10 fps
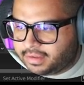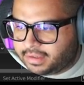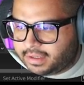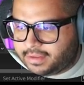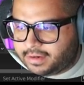
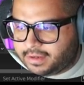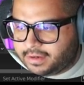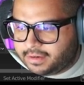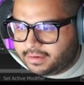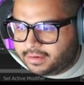And then
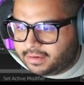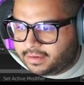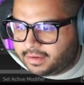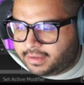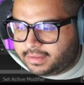here
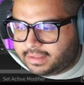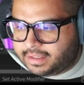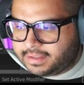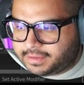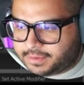on the
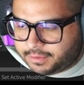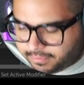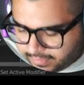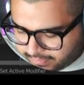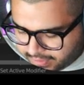lens, do
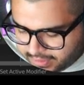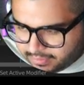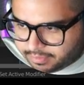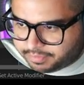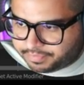
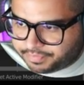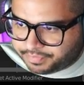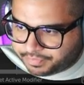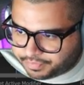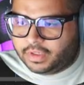15.
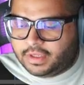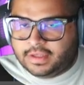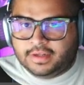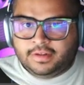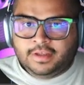And
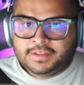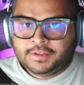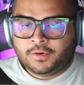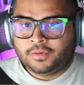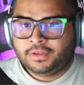then this is
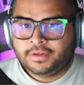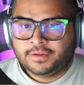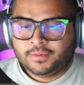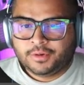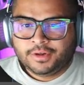only going
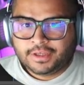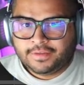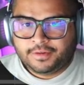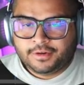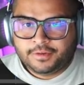to work
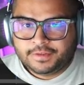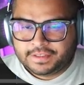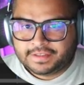if you're using